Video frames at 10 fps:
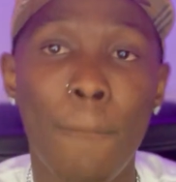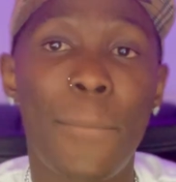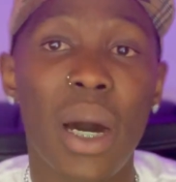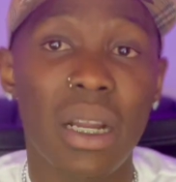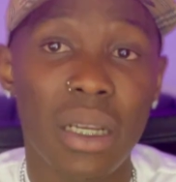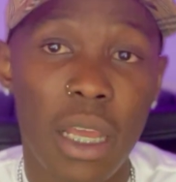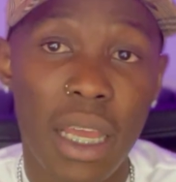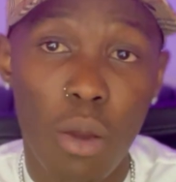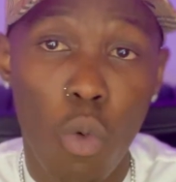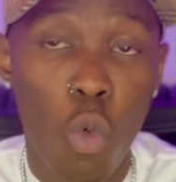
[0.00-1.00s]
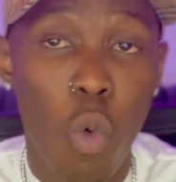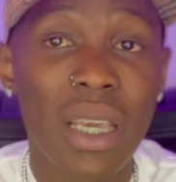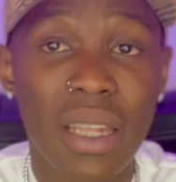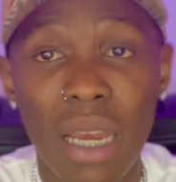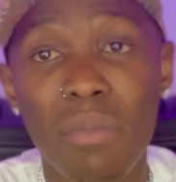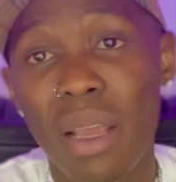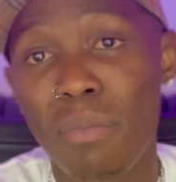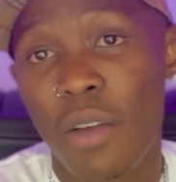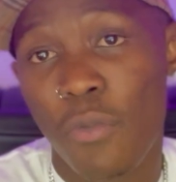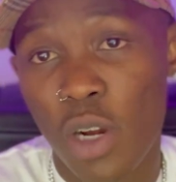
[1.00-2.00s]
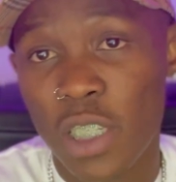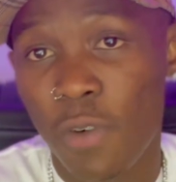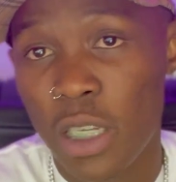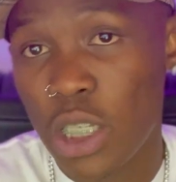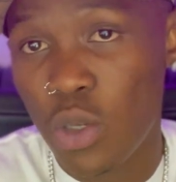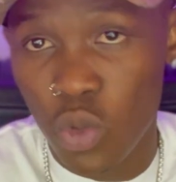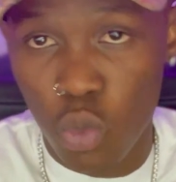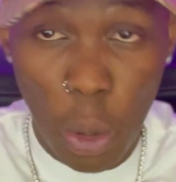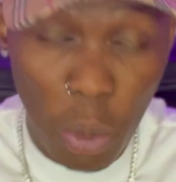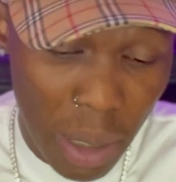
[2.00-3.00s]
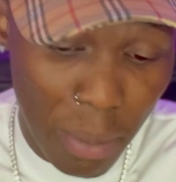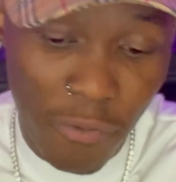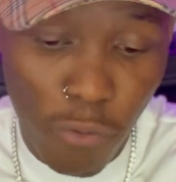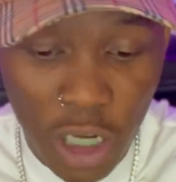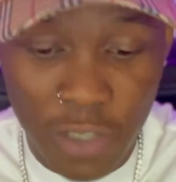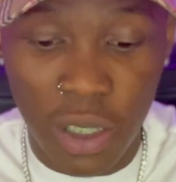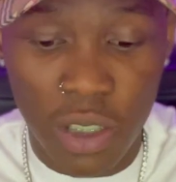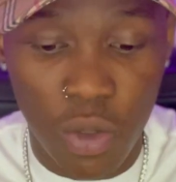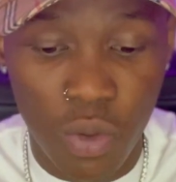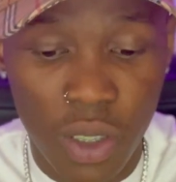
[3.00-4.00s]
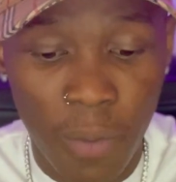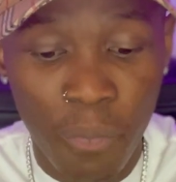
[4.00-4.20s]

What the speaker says: But what can make my Forex funds lose? What will make my Forex funds lose